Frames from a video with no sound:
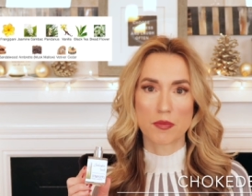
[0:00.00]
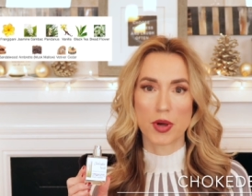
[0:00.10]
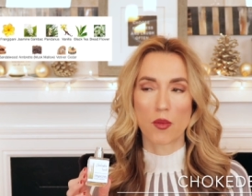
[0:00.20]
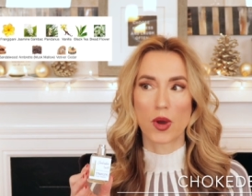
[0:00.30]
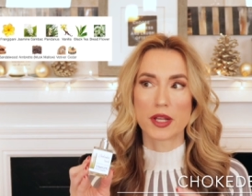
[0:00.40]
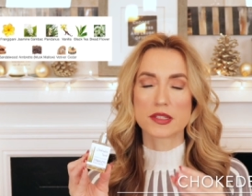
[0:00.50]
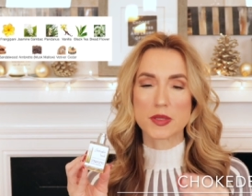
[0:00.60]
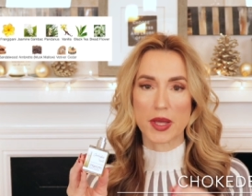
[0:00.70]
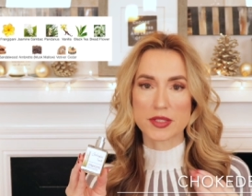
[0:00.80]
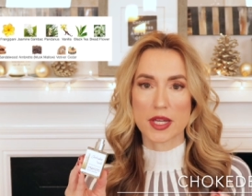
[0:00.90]
But what it
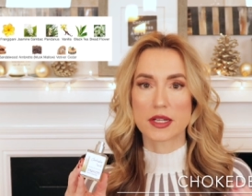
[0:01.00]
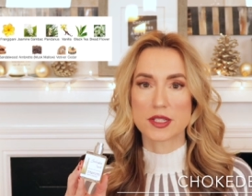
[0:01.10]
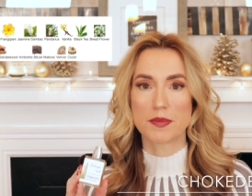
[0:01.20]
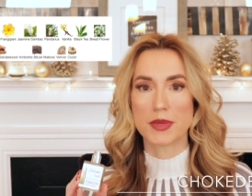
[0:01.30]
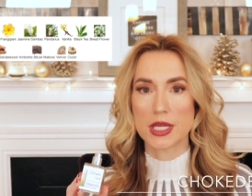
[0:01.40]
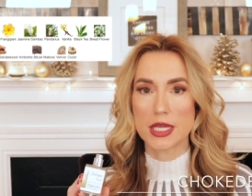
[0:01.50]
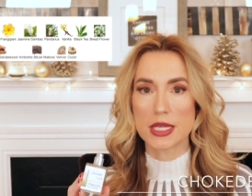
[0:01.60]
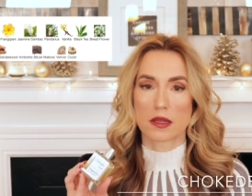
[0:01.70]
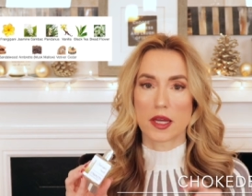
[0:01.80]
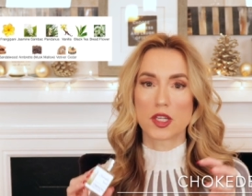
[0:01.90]
smells like to
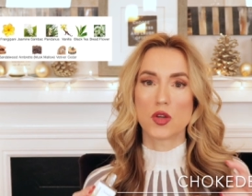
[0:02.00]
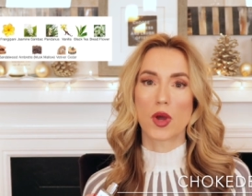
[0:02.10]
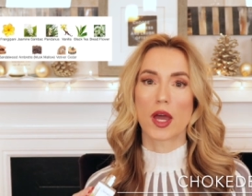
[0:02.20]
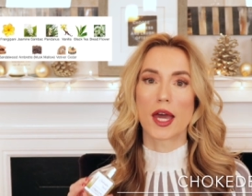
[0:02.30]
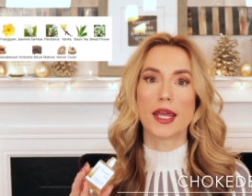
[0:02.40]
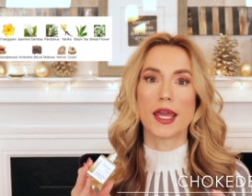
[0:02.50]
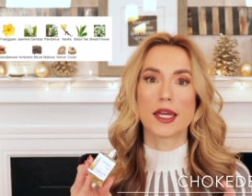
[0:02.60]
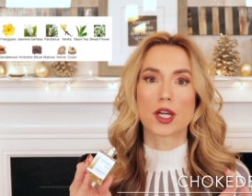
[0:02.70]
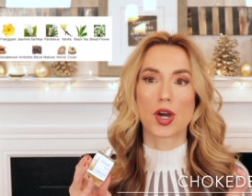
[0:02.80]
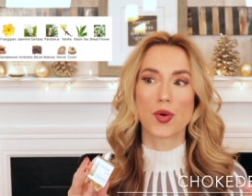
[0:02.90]
me, like you had
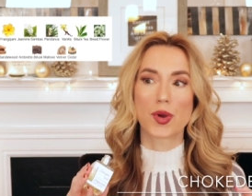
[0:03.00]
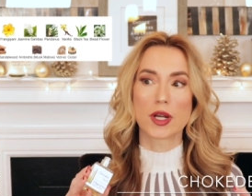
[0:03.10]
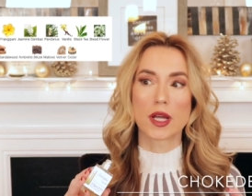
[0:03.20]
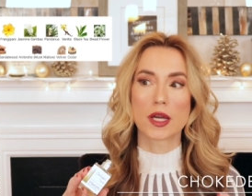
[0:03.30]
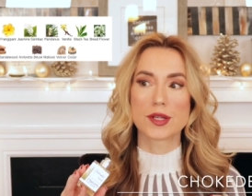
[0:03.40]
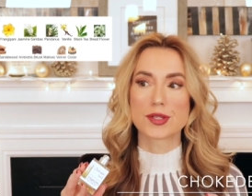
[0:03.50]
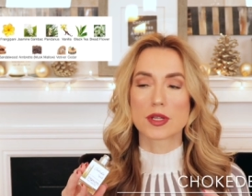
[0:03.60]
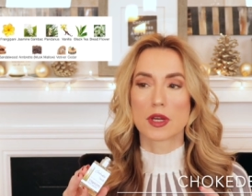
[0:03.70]
a coconut,